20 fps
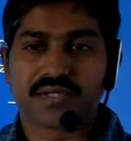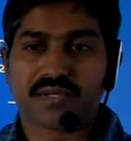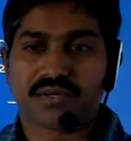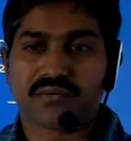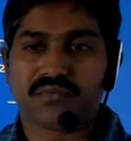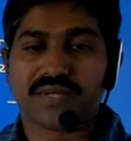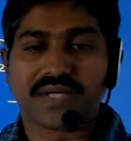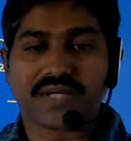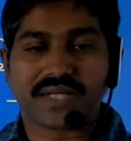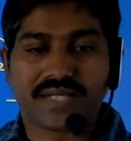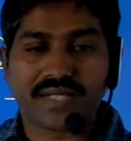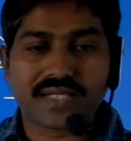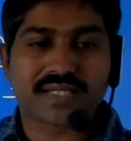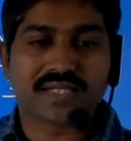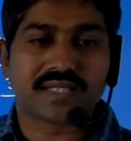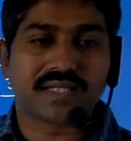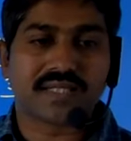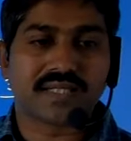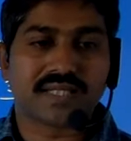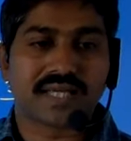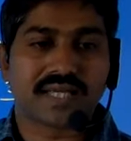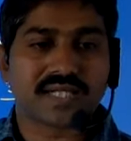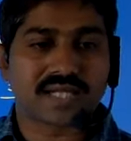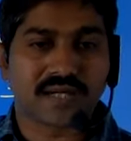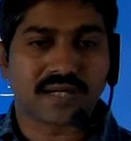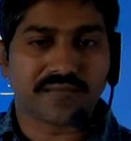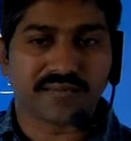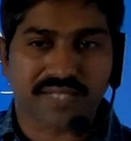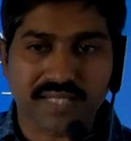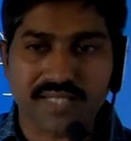So for disk, in
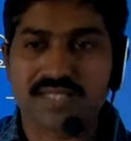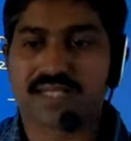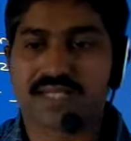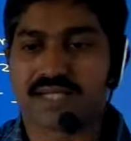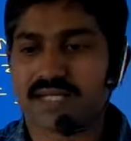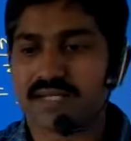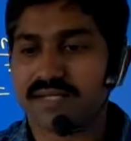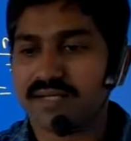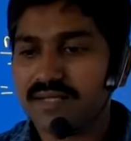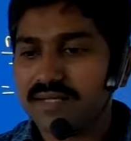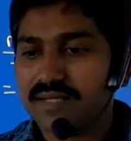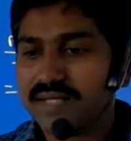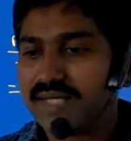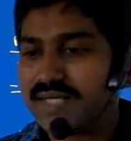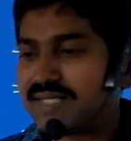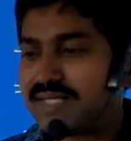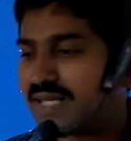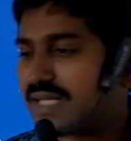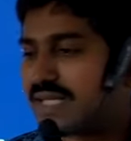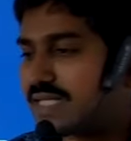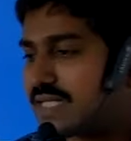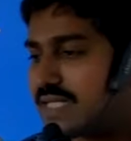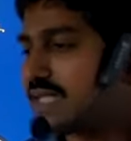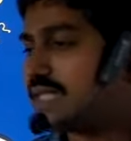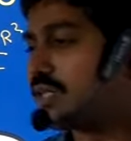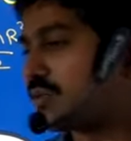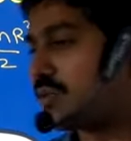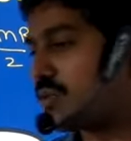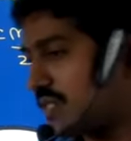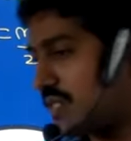case of disk, it is
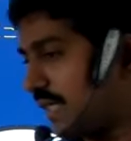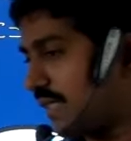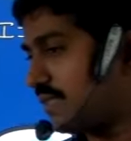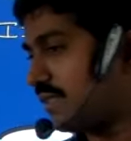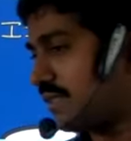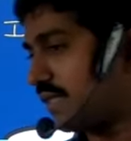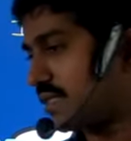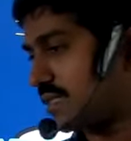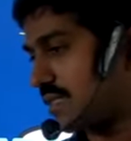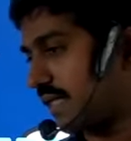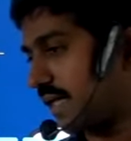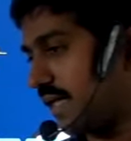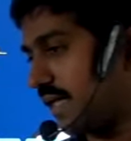easier to change the